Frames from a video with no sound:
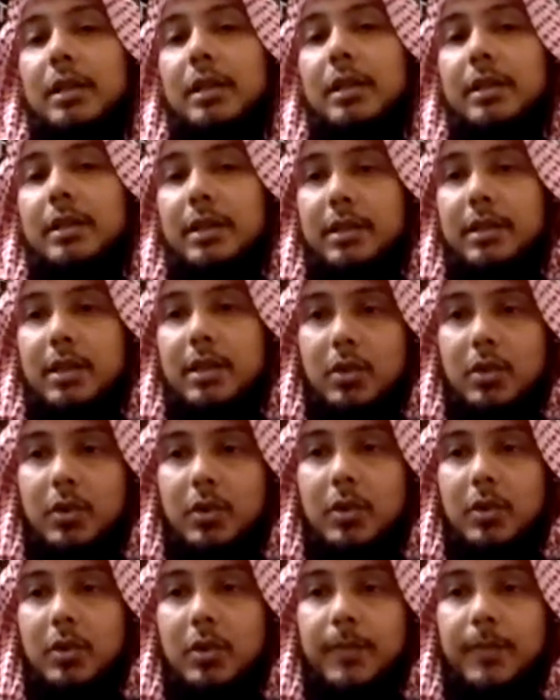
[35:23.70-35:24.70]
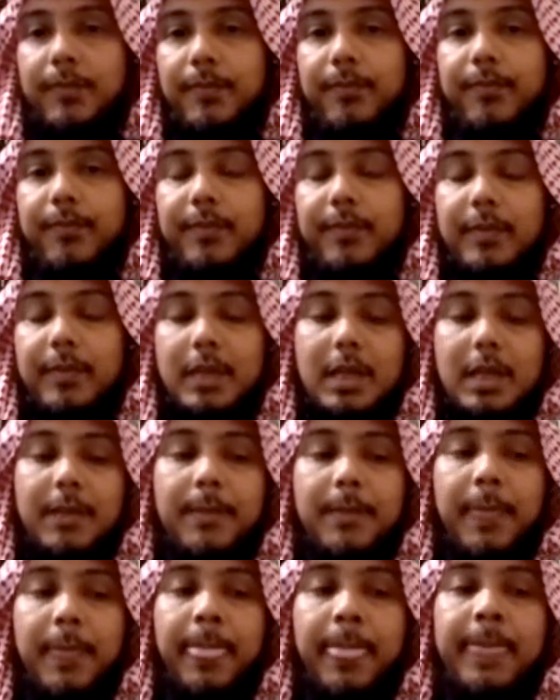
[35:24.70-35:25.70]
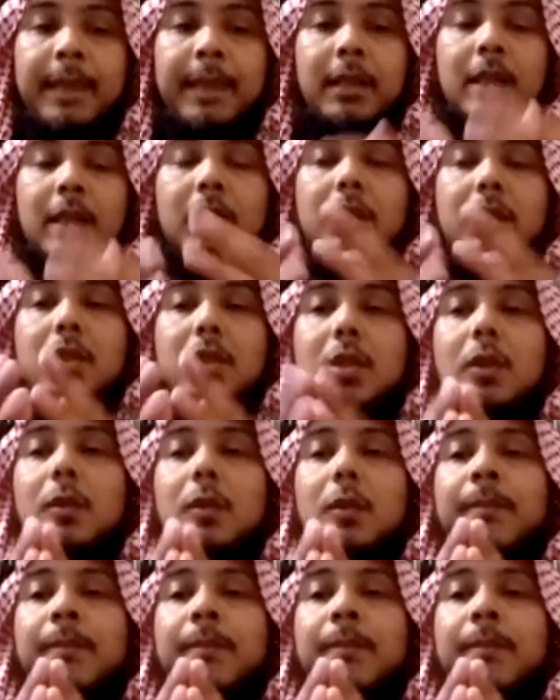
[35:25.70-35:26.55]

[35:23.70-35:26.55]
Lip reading: did this to you. Yeah. So,